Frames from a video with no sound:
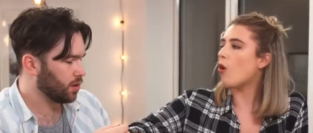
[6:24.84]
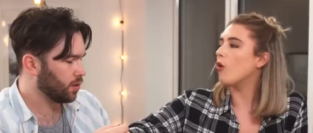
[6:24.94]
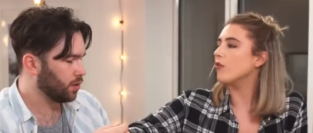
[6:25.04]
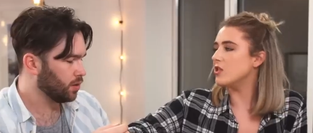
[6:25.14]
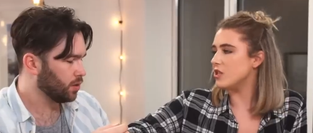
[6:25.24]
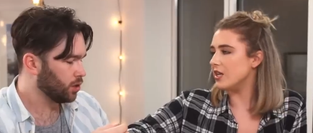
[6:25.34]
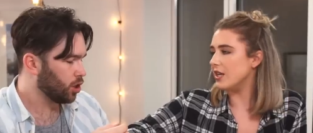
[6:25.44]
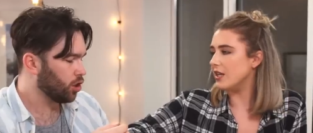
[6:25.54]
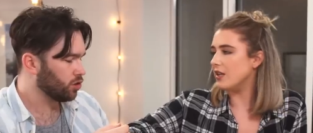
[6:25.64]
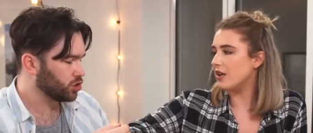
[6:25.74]

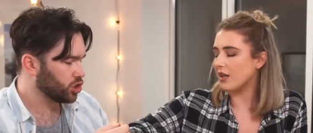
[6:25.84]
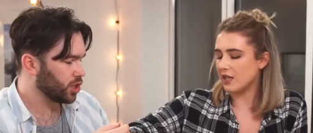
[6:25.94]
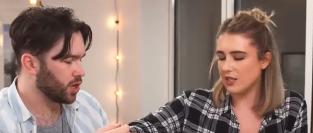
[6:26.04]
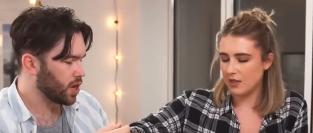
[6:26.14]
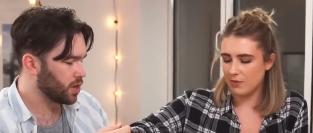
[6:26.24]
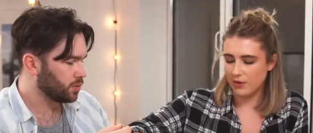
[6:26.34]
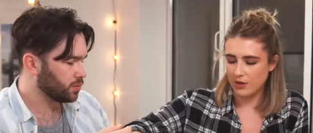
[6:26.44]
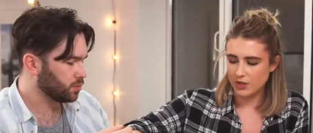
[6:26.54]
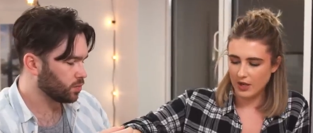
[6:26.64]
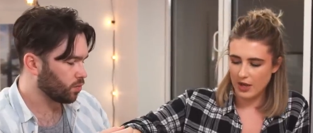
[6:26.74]
Speaker 1: orangey, orangey like a yeah. deep
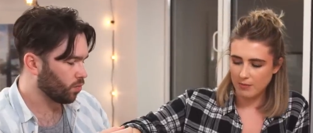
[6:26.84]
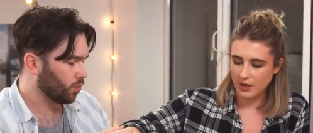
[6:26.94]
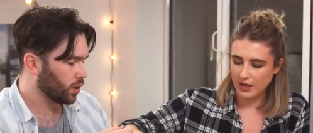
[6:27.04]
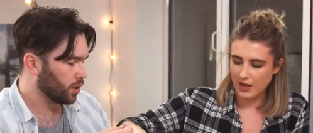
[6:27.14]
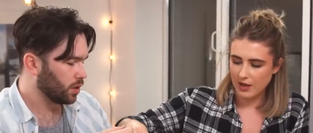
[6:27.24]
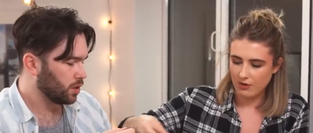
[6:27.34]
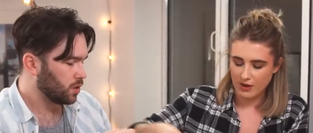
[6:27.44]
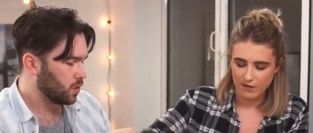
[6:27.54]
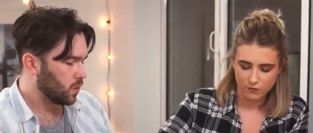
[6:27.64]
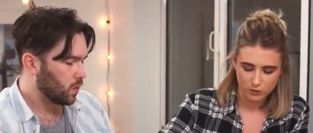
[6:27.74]
orange. Okay, I'm going to get a
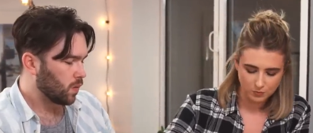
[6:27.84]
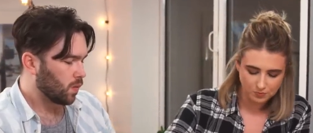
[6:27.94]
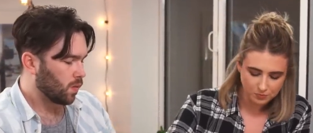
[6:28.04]
little handful.